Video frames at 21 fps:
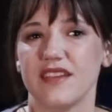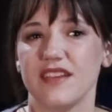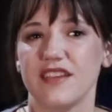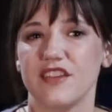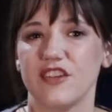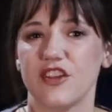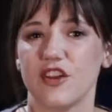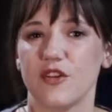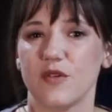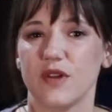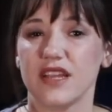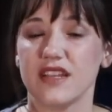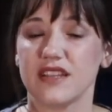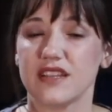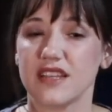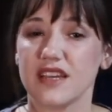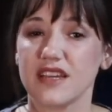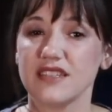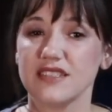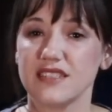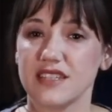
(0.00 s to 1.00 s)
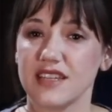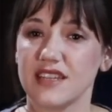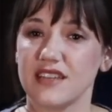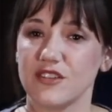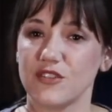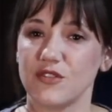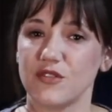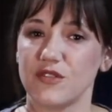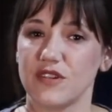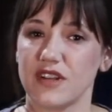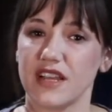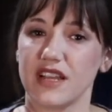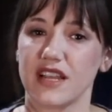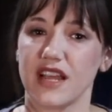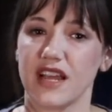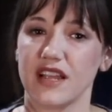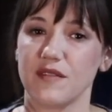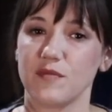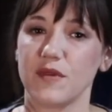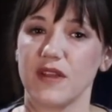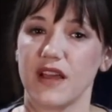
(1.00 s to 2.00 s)
you know, it does heal, and
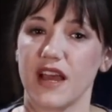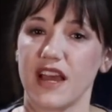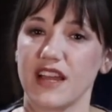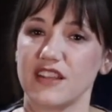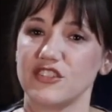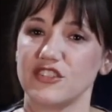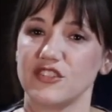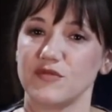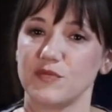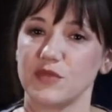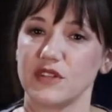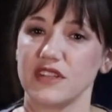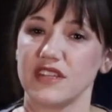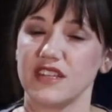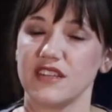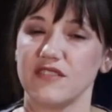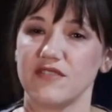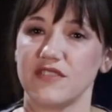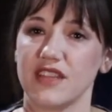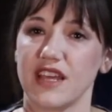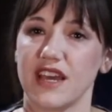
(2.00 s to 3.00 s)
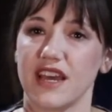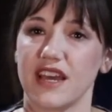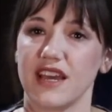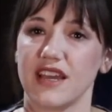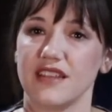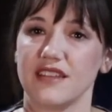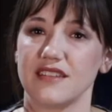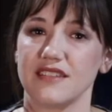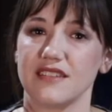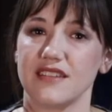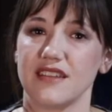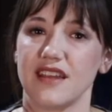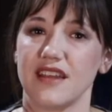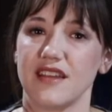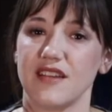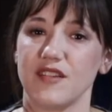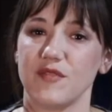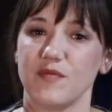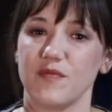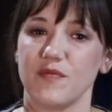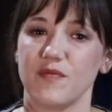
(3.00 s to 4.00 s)
I just believe that
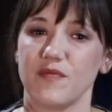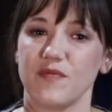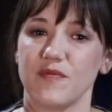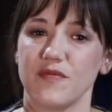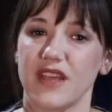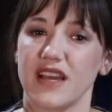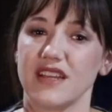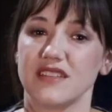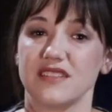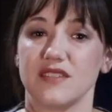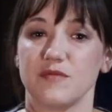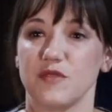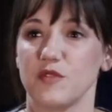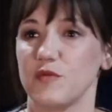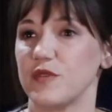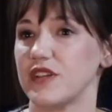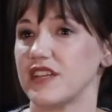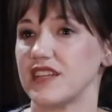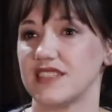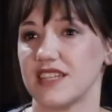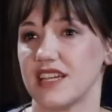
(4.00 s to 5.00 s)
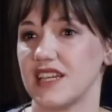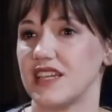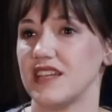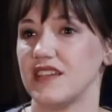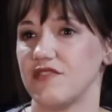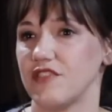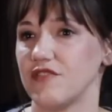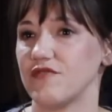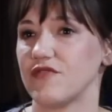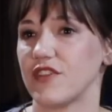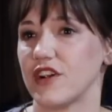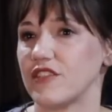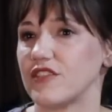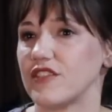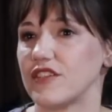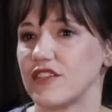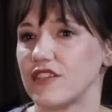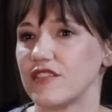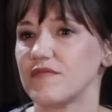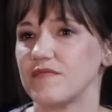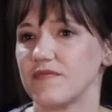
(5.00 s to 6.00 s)
that's something we could take even
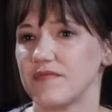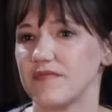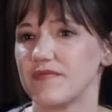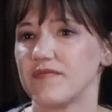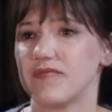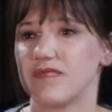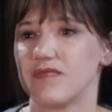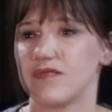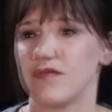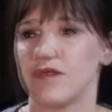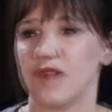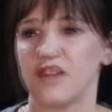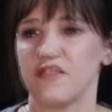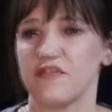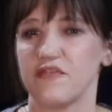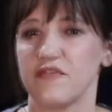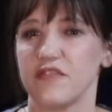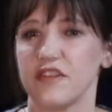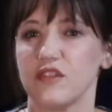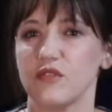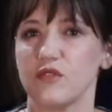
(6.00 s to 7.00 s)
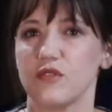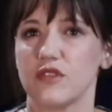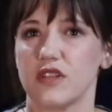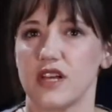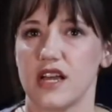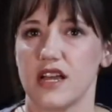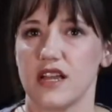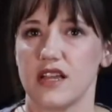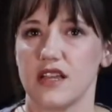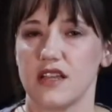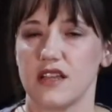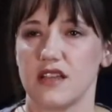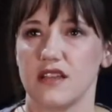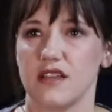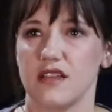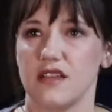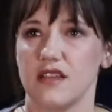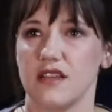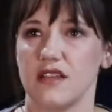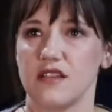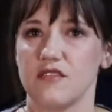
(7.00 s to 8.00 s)
further. I feel like
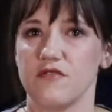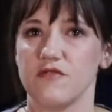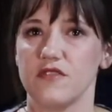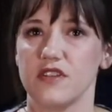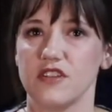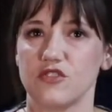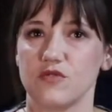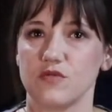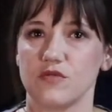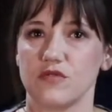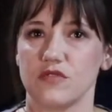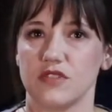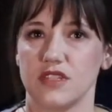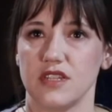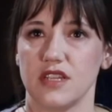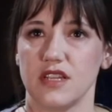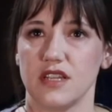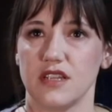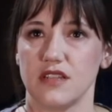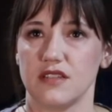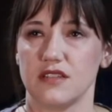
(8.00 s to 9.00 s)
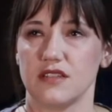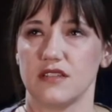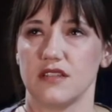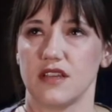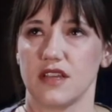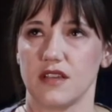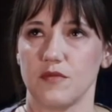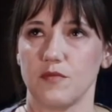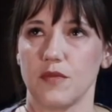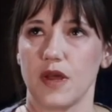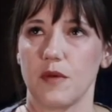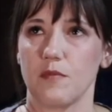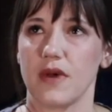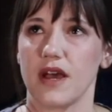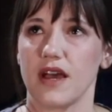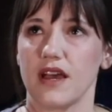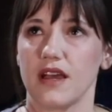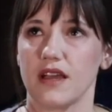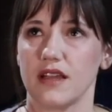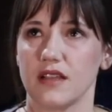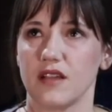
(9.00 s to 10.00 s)
in a visual sense, like in my
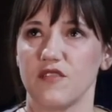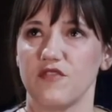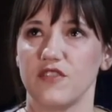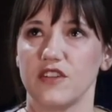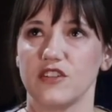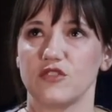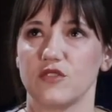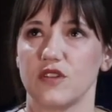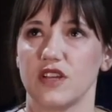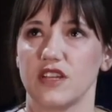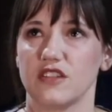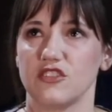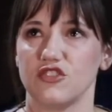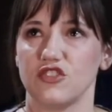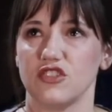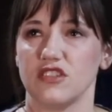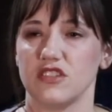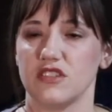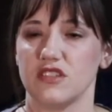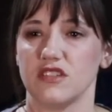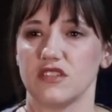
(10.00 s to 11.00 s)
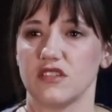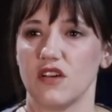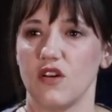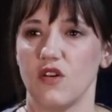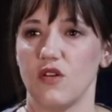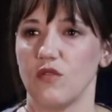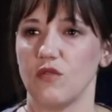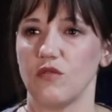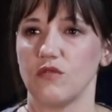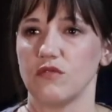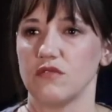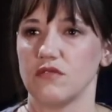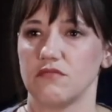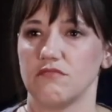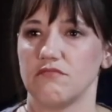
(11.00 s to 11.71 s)
mind, I visualize just this whole,